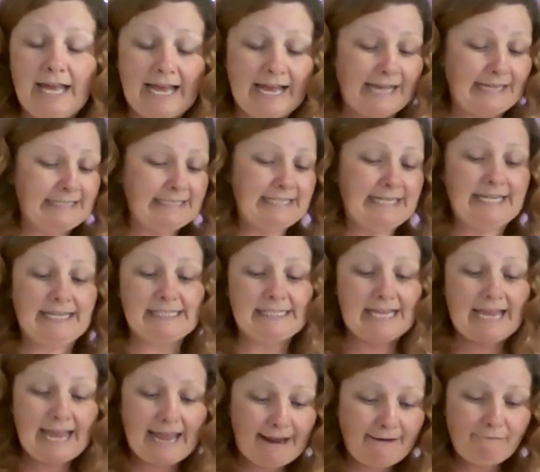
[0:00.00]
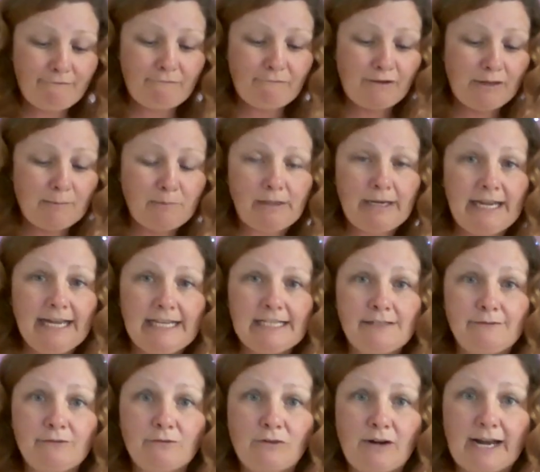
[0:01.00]
and eat every blade
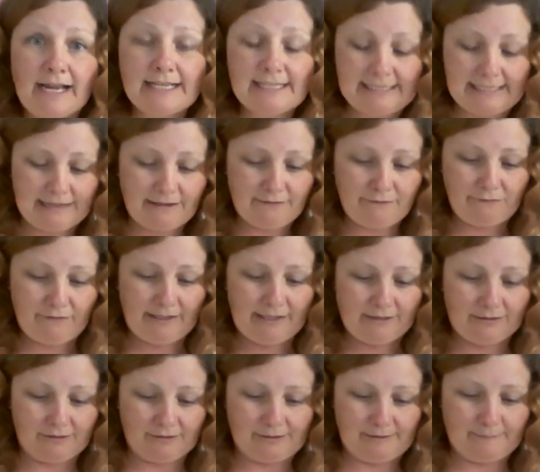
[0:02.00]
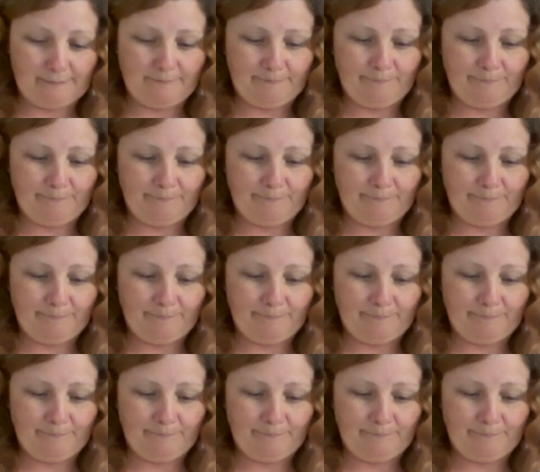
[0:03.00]
of grass in the field."